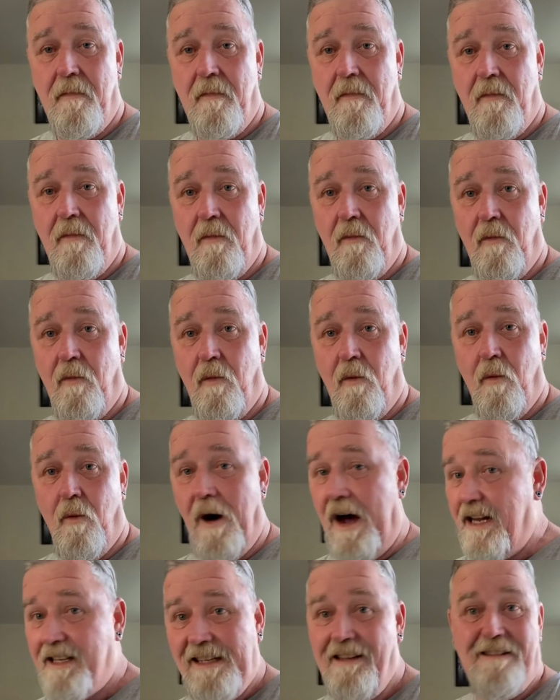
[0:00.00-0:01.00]

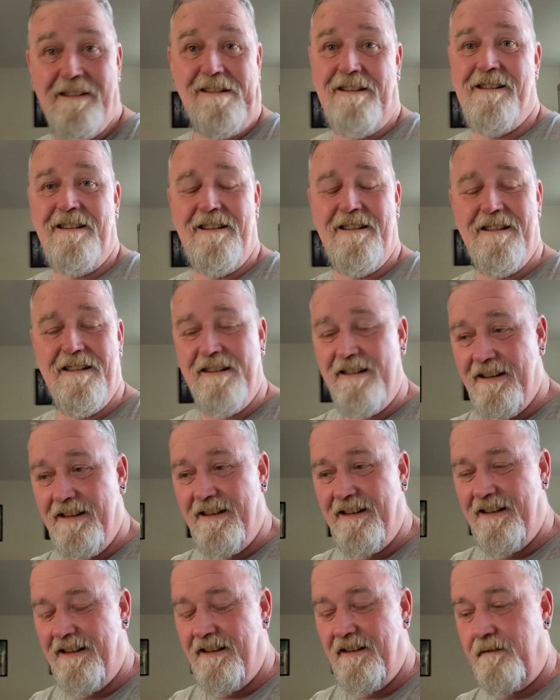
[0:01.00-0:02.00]
What?
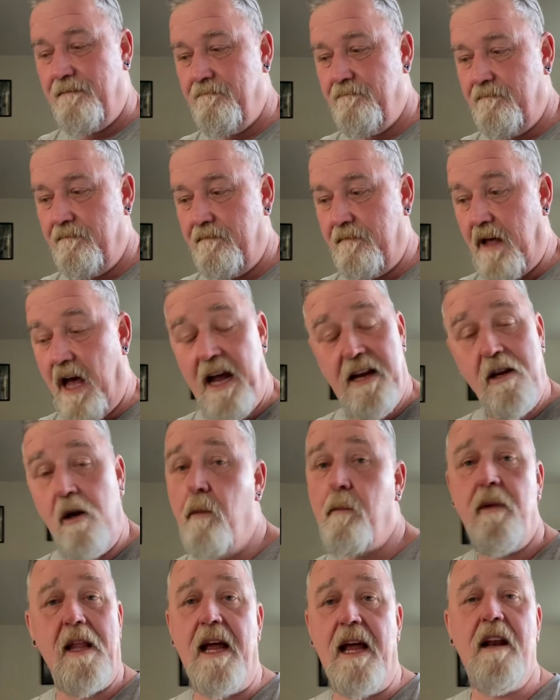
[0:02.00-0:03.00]
I don't
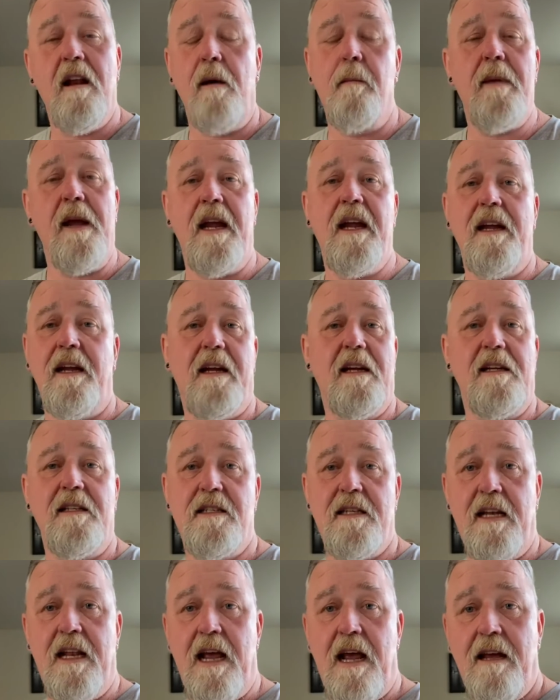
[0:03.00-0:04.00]
plan on paying it
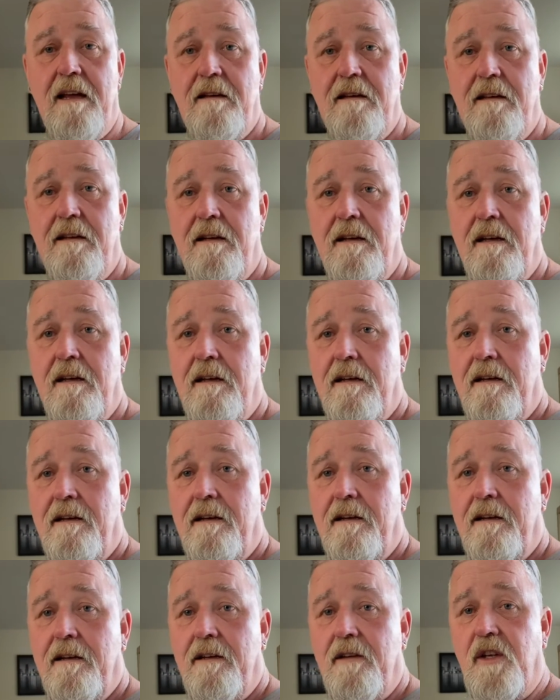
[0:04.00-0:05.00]
today.
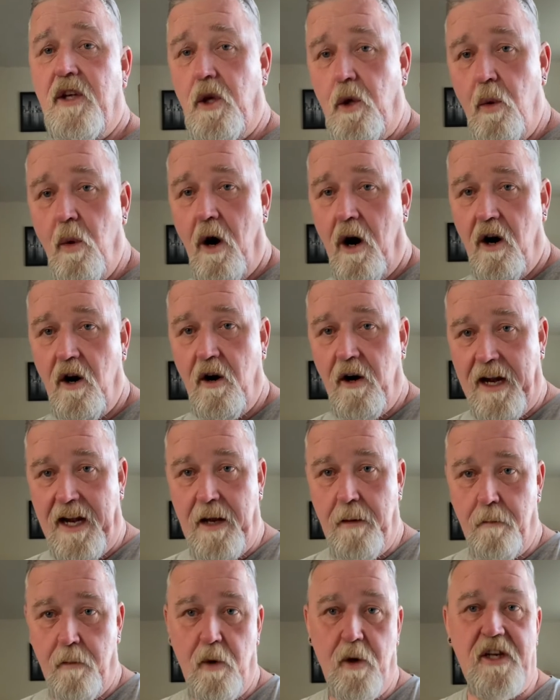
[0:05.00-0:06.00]
You are
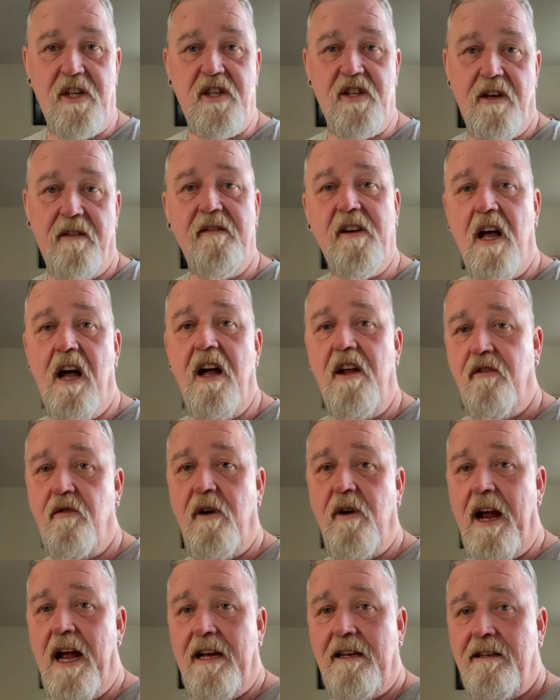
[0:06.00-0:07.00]
in breach of
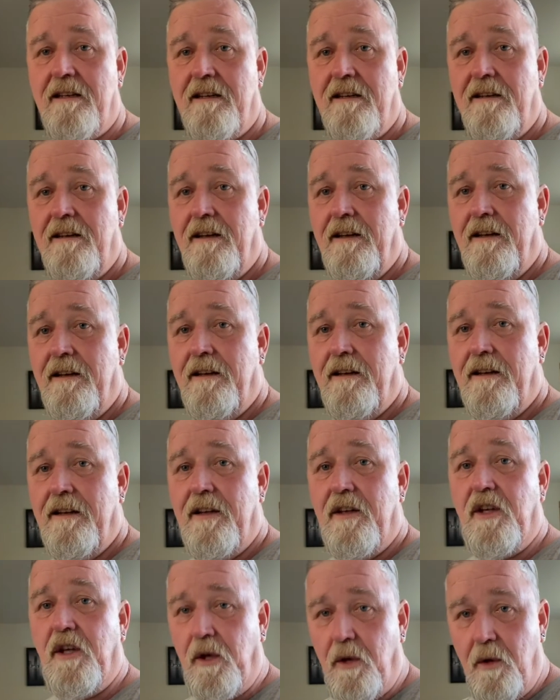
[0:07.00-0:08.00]
contract.
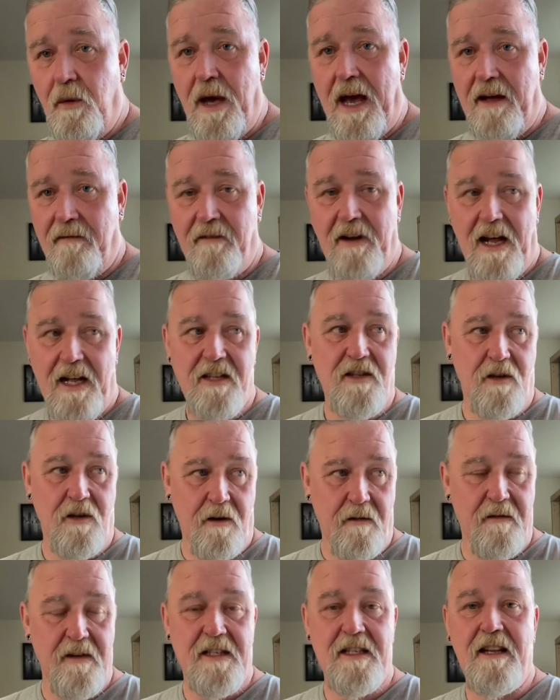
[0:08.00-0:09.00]
You have not
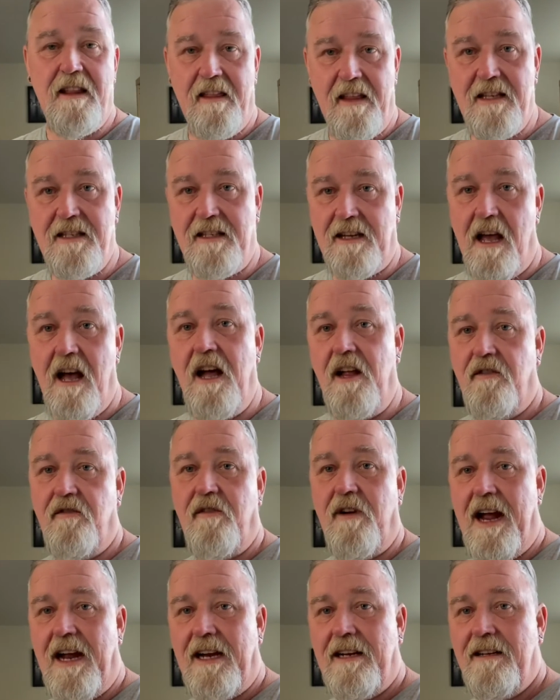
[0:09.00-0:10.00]
serviced this
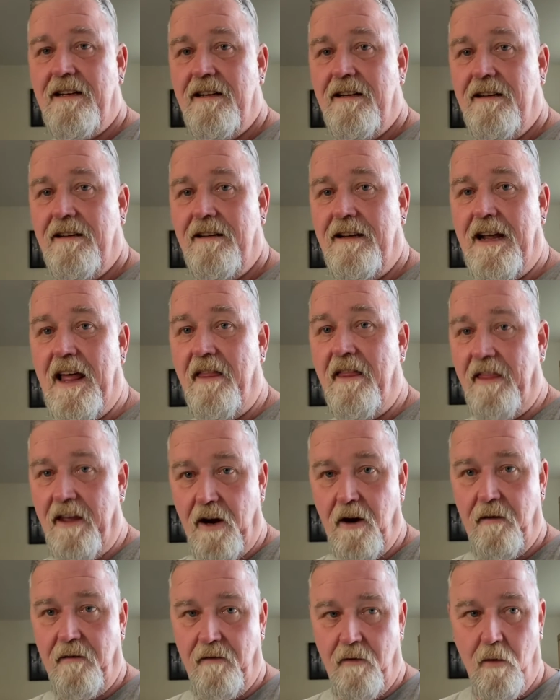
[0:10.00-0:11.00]
contract, and
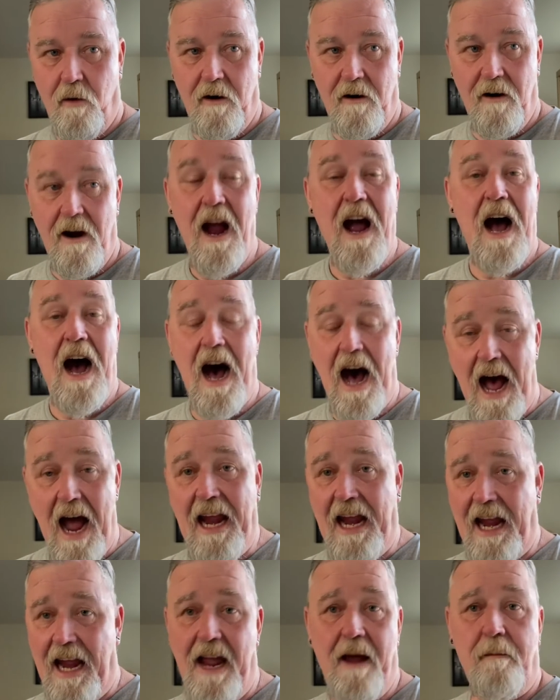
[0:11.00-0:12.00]
therefore I
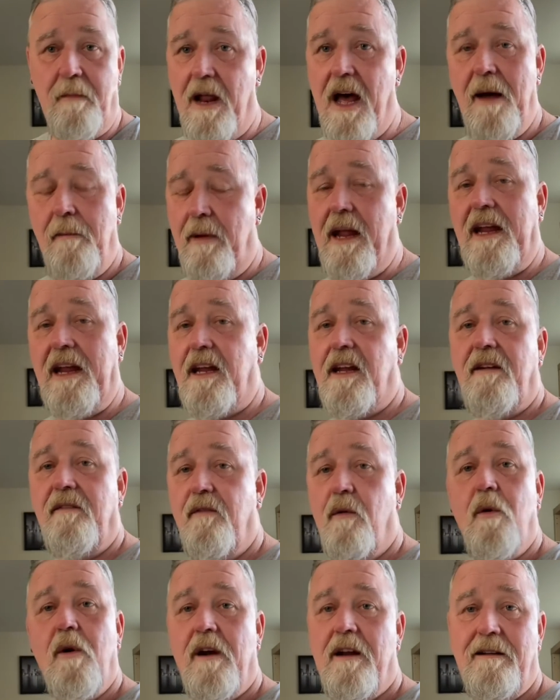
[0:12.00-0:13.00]
am not paying
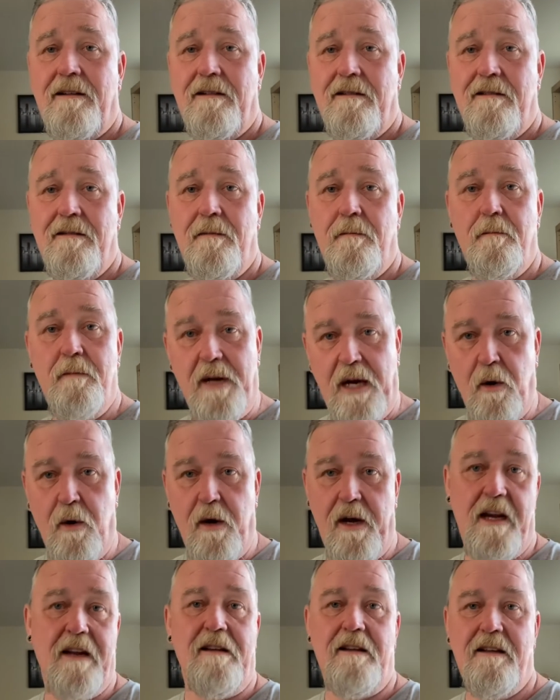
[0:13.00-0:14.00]
for it.
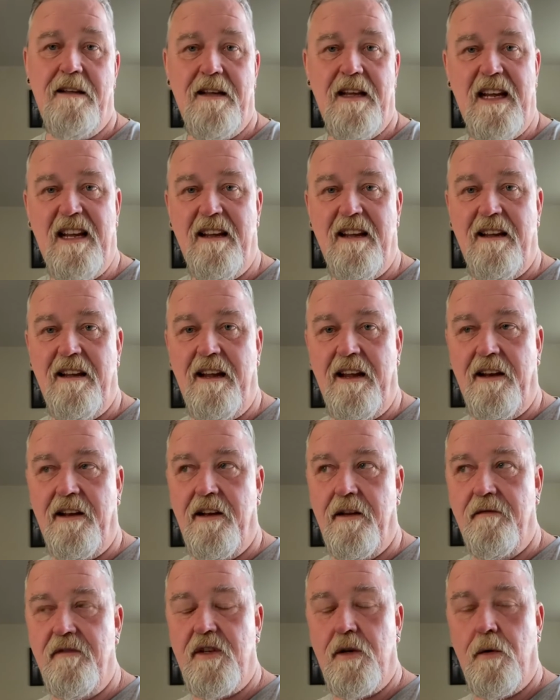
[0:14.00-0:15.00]
Period. End
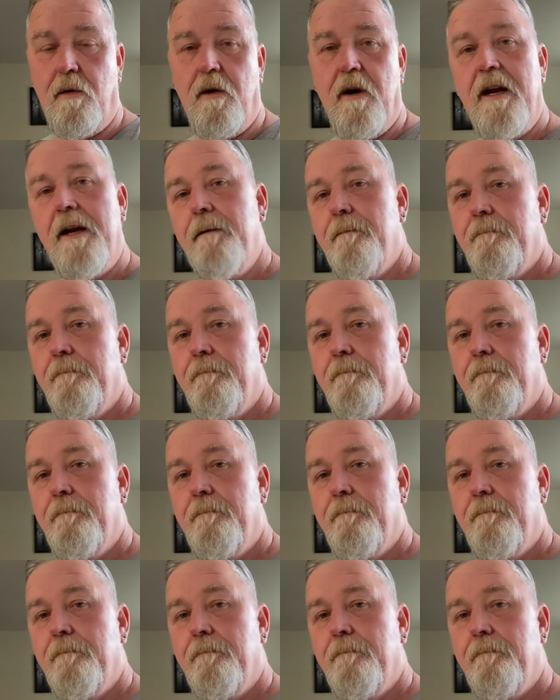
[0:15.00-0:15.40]
of story.